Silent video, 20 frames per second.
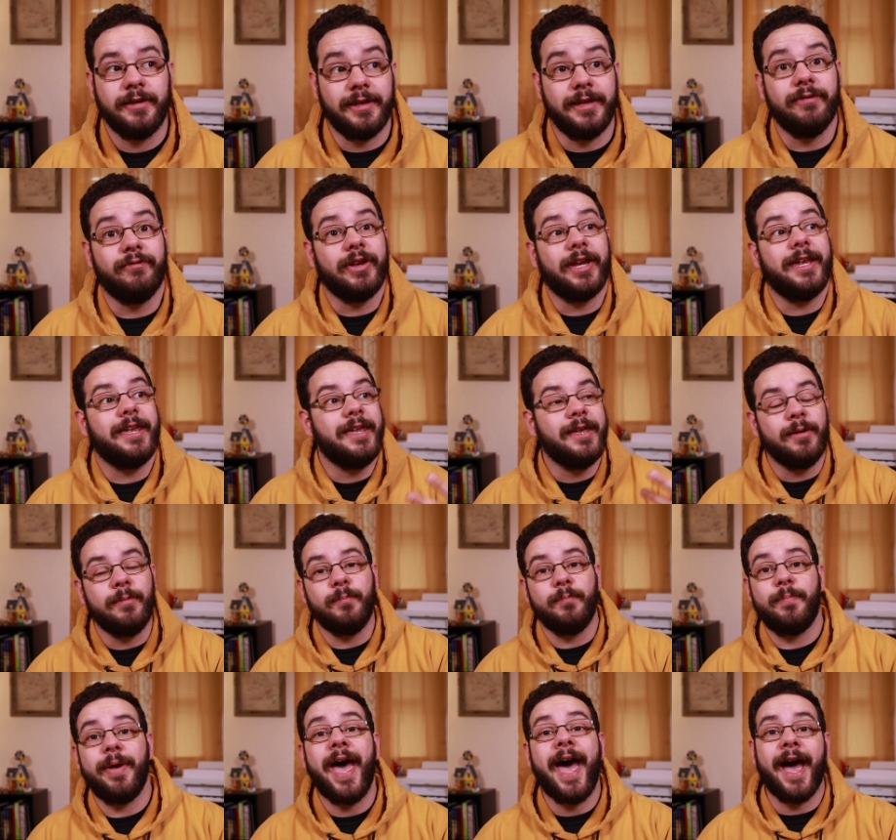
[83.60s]
giving
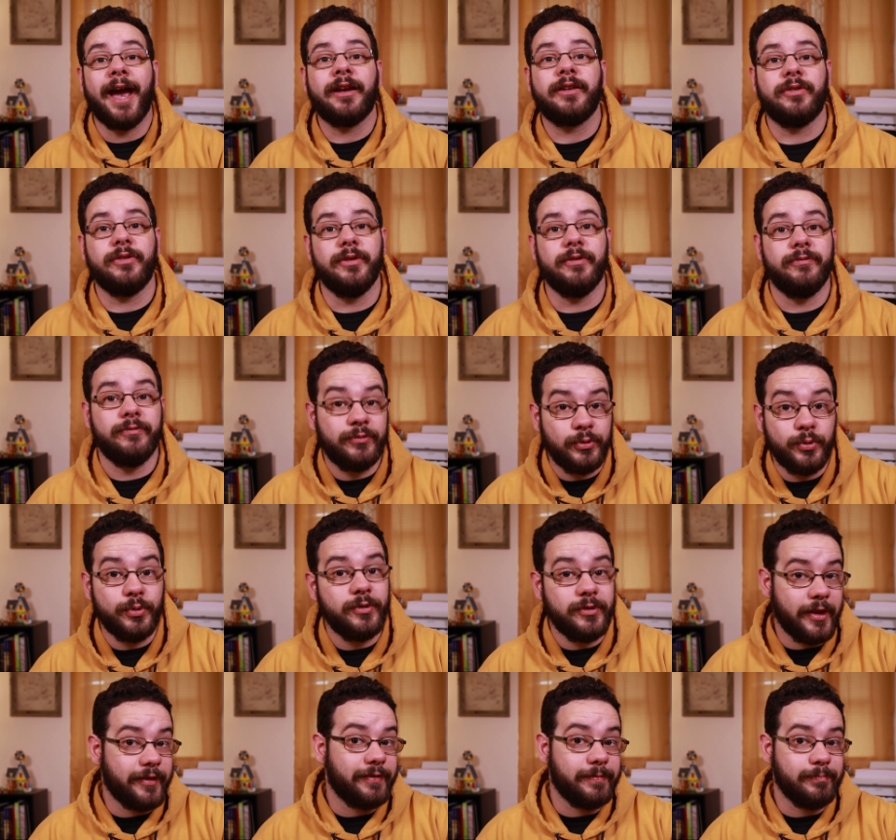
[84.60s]
Him back the
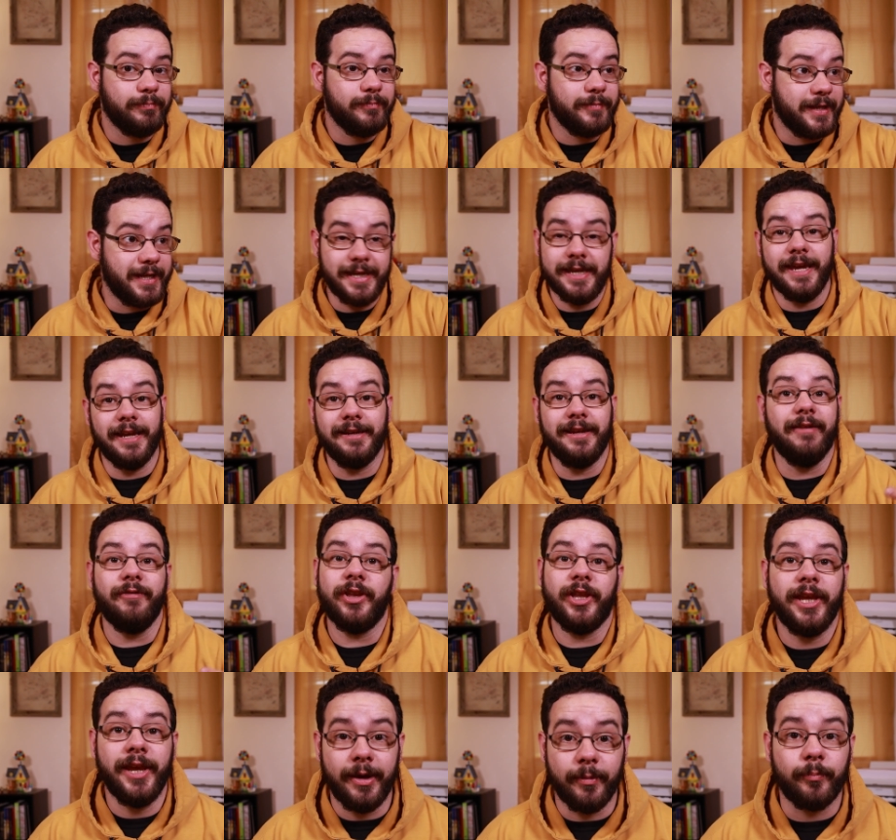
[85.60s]
food that He had
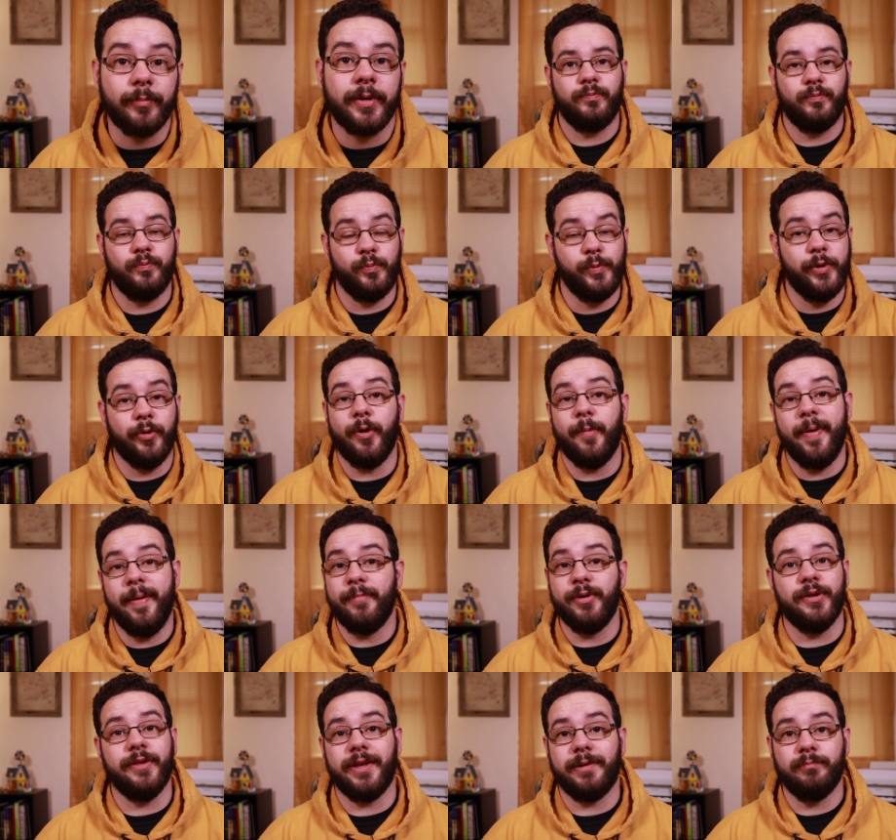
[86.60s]
given them. We
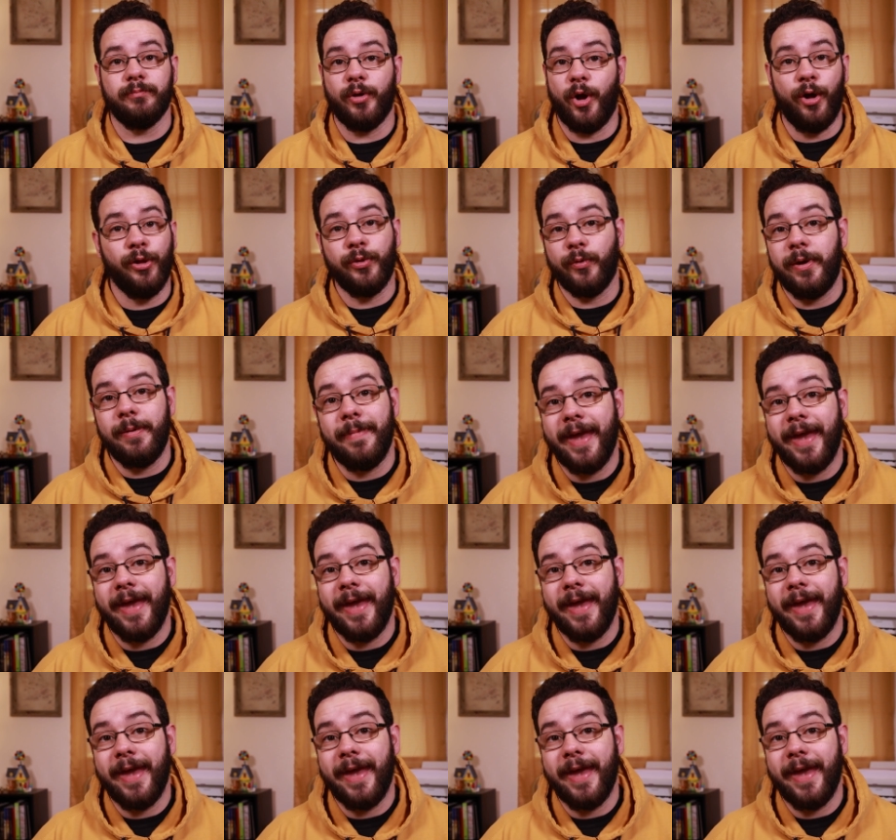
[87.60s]
remember that all the way